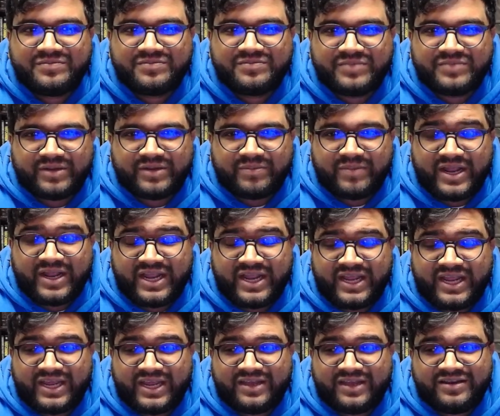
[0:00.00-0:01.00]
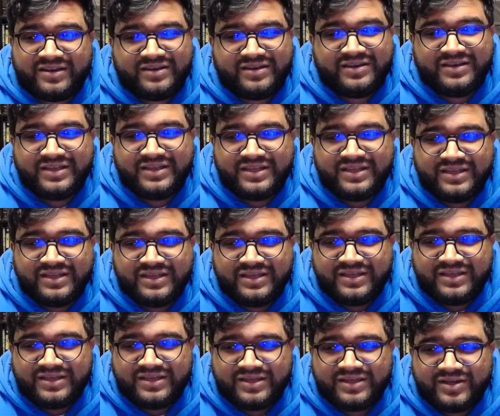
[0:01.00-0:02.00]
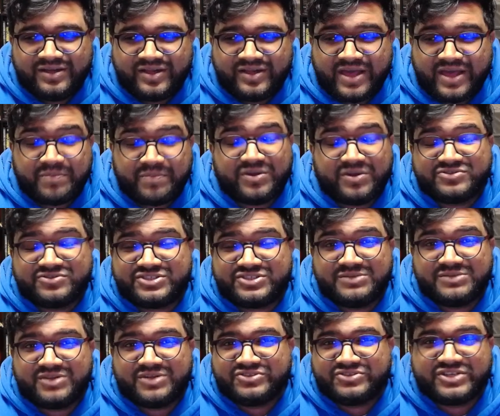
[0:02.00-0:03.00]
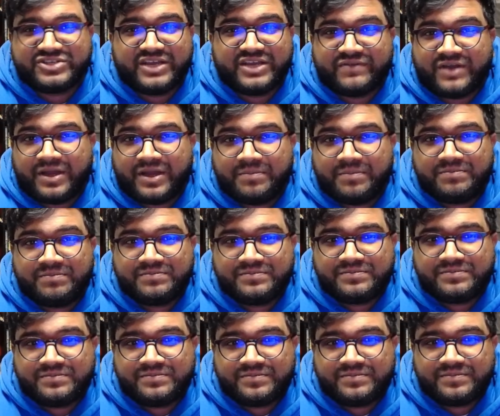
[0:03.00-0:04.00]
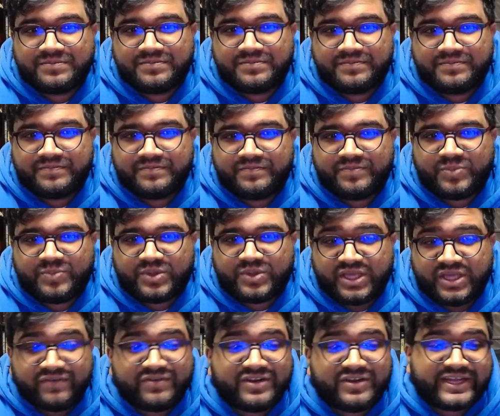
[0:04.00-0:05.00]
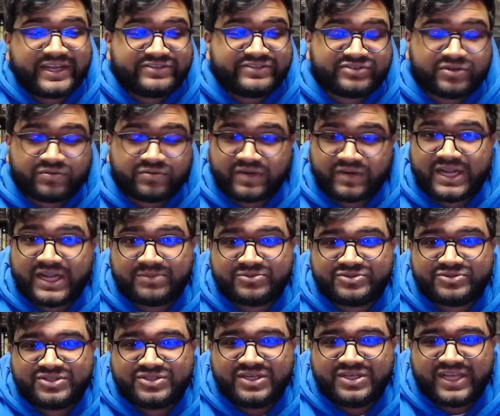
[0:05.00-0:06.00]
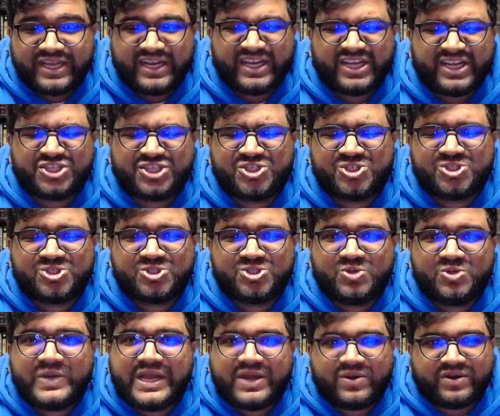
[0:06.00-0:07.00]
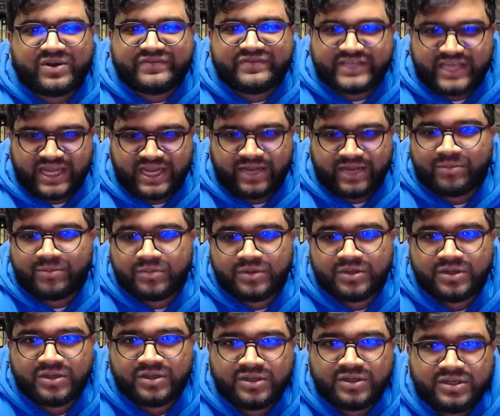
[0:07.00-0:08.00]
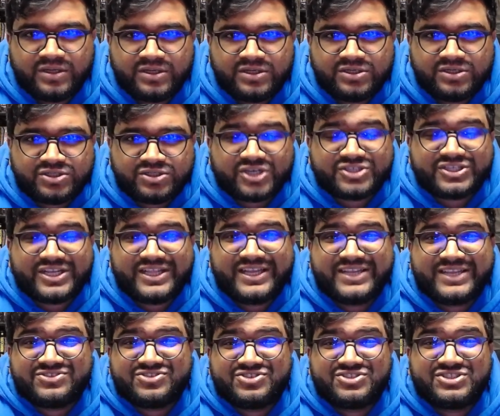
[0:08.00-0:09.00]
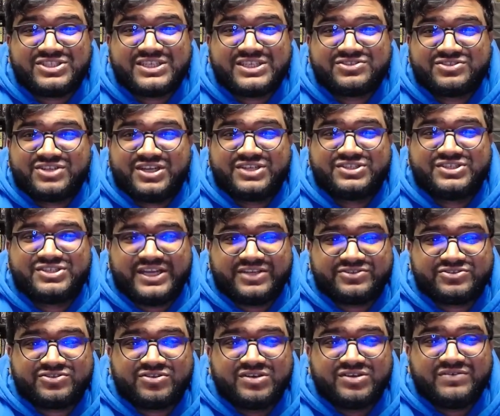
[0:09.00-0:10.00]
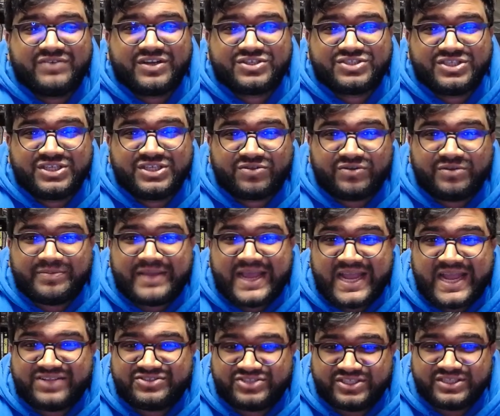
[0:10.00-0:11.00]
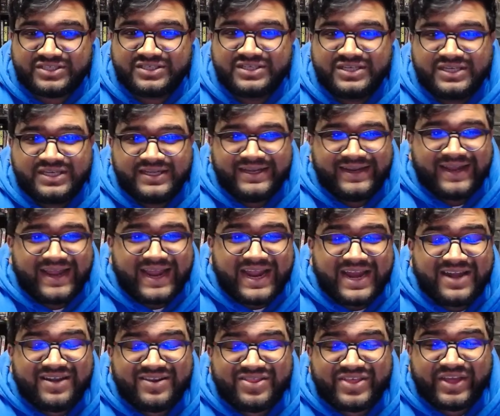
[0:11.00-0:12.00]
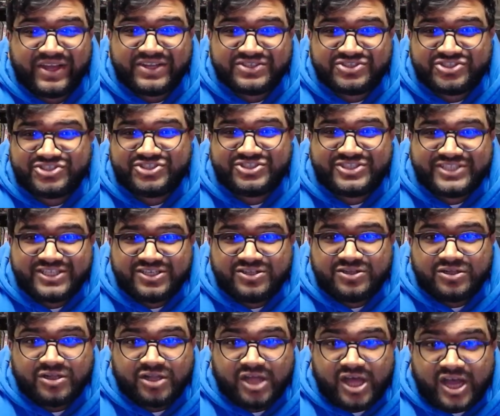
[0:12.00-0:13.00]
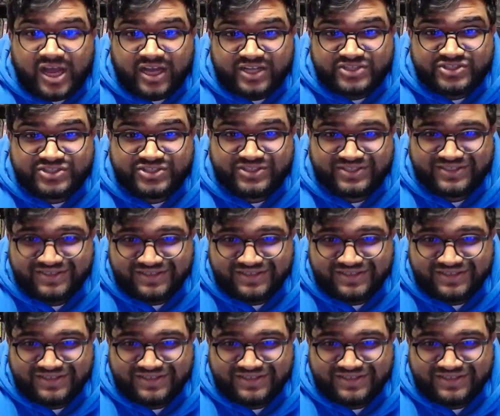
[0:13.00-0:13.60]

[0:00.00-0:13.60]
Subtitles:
But man, that Bills team doesn't give up. Even against the Rams, in a shootout of a game, Josh Allen had 6 touchdowns, 3 rushing, 3 passing. And they still lost.